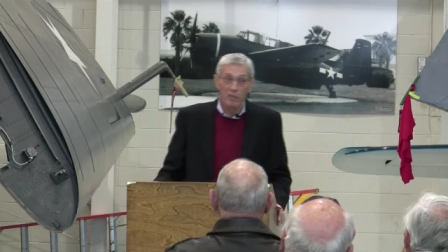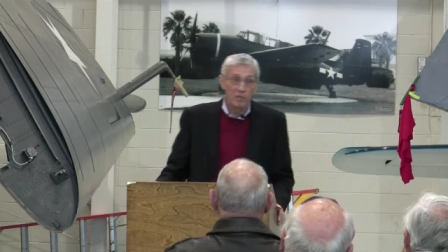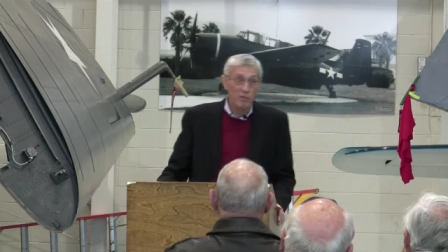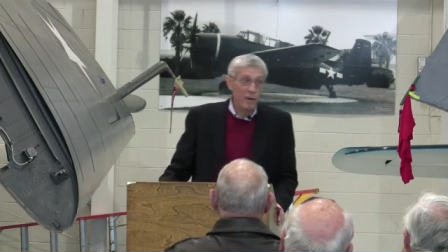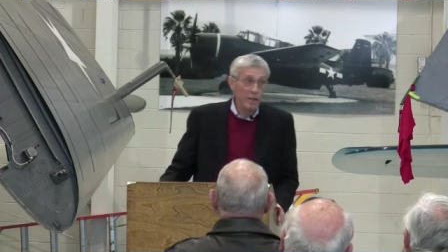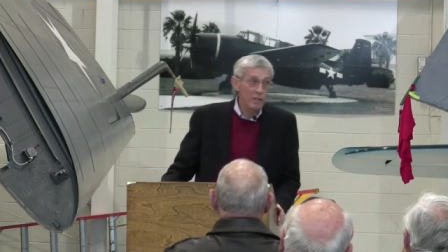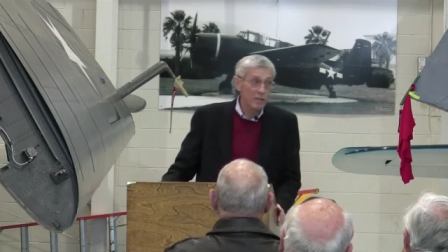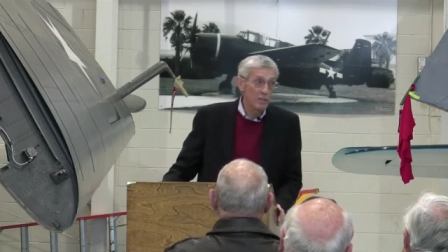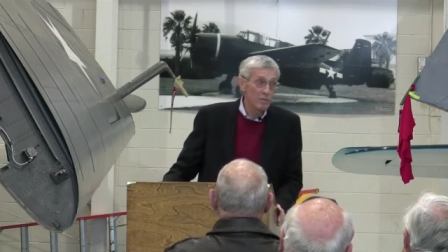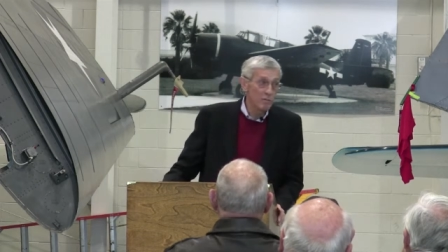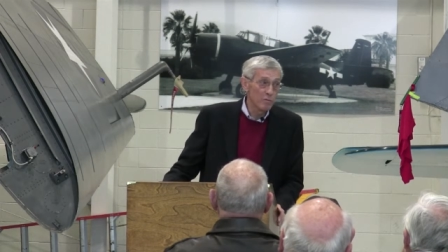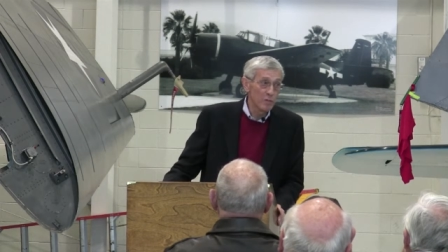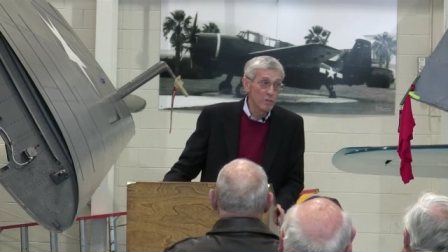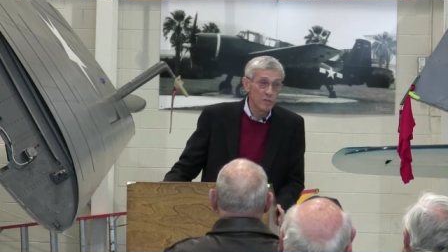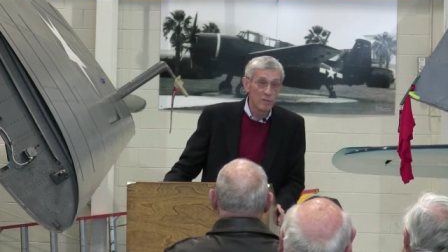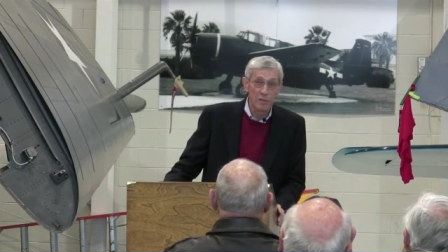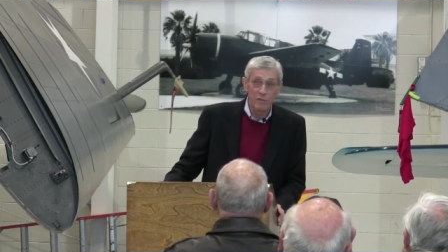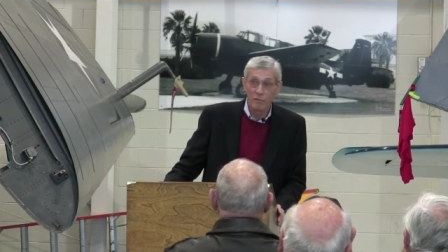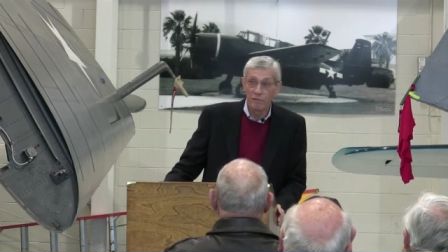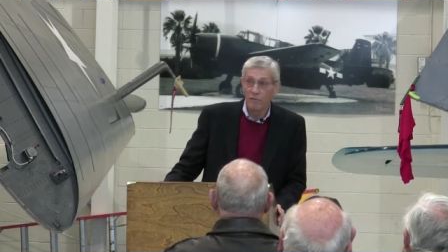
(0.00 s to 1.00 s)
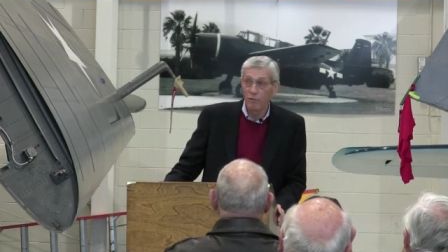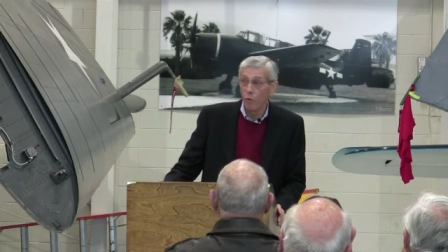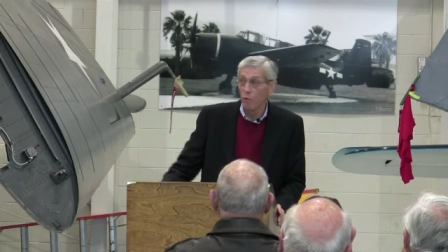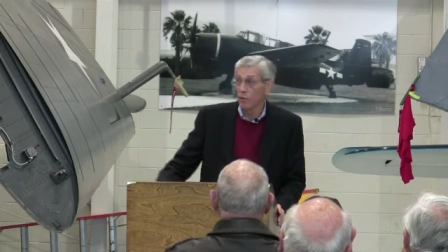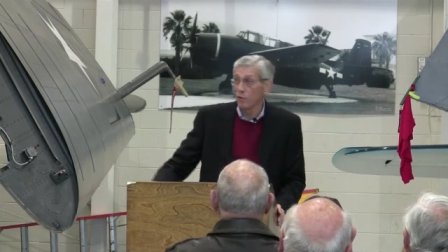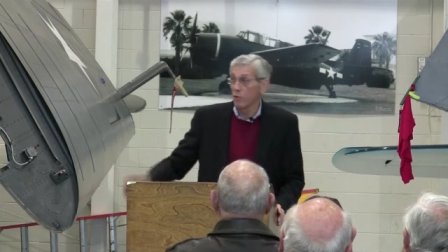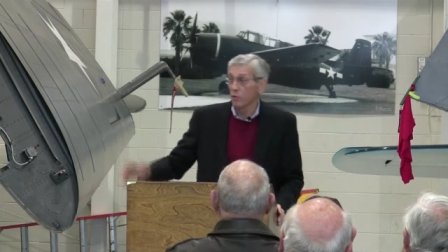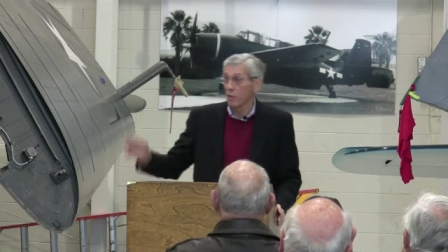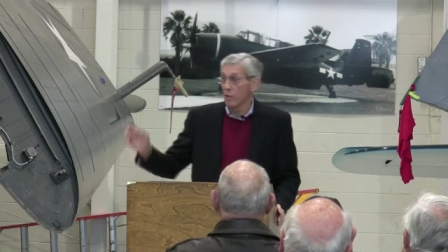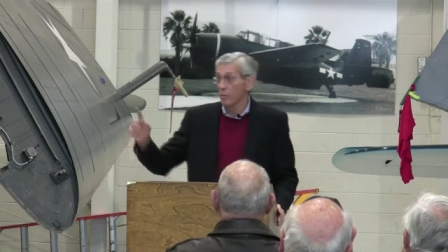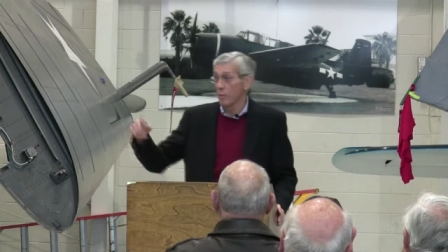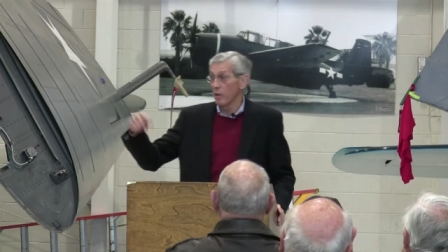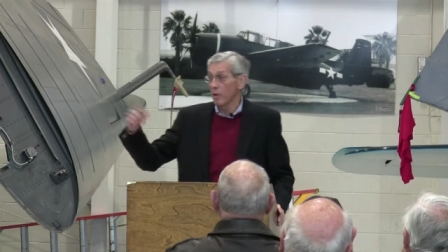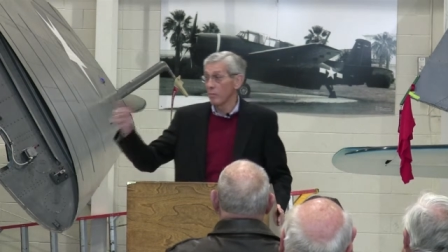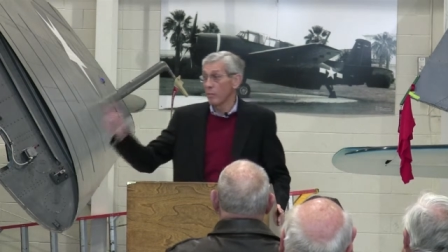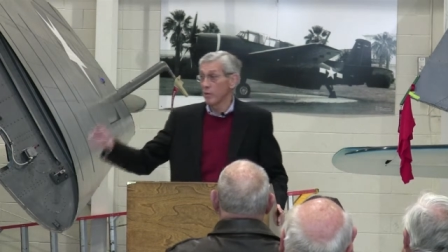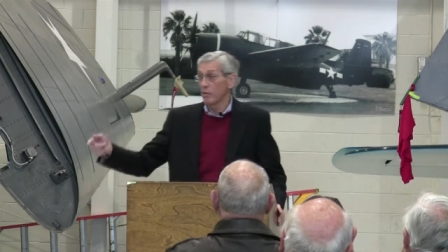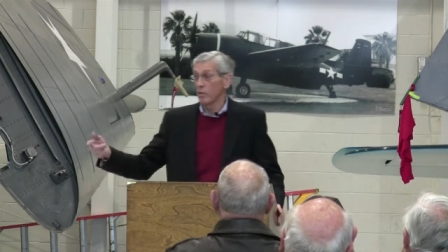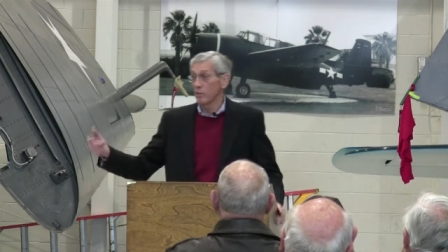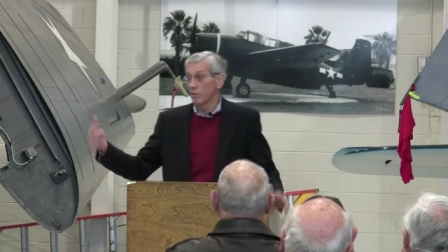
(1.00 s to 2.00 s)
of a distraction with your four 20
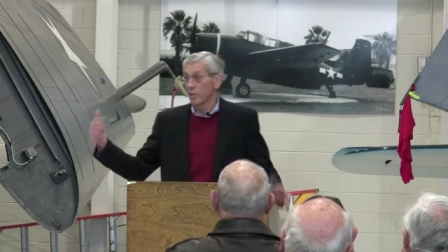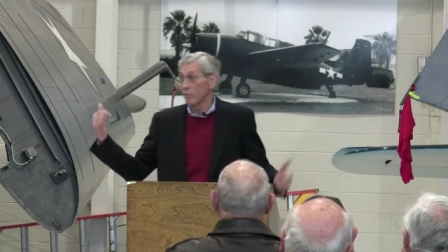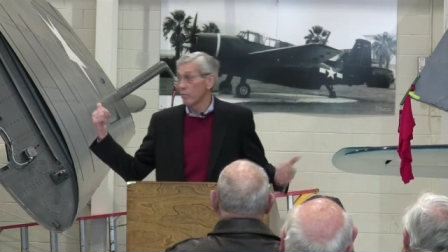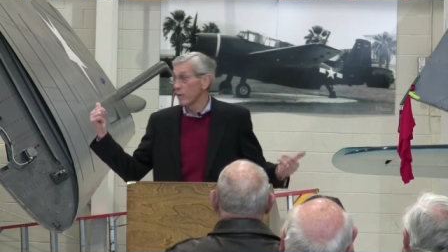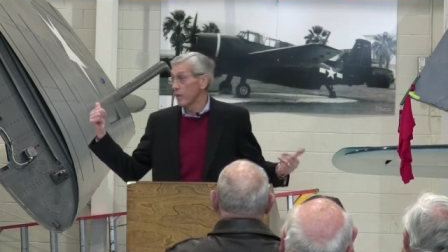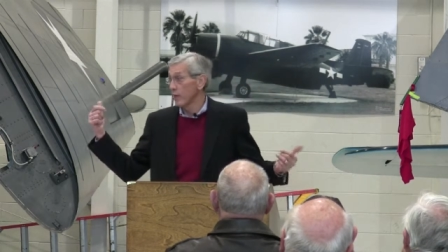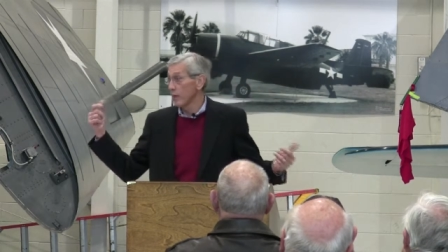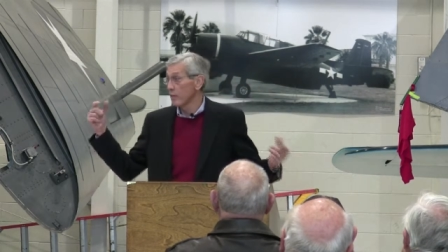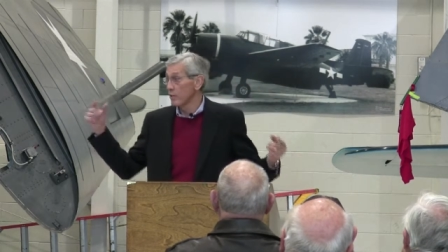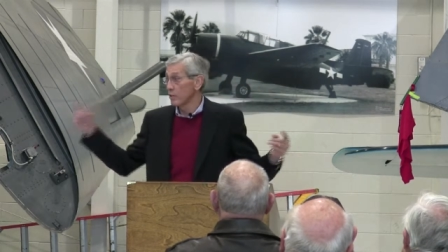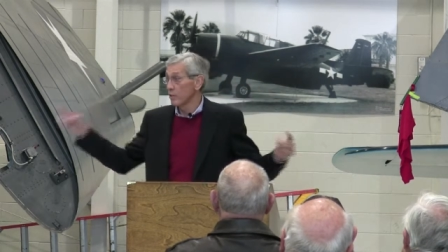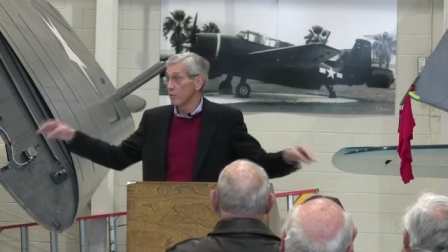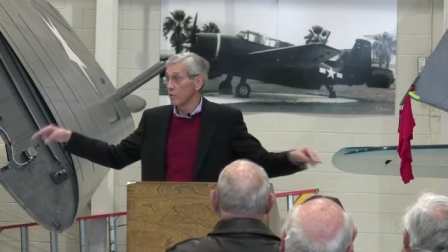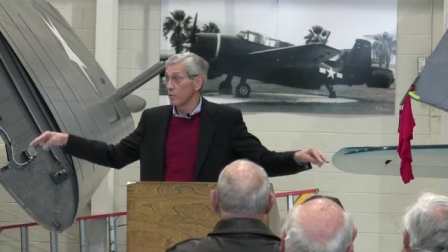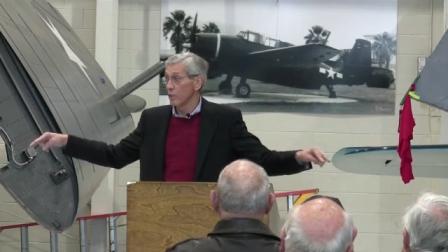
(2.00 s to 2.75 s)
millimeters that we had,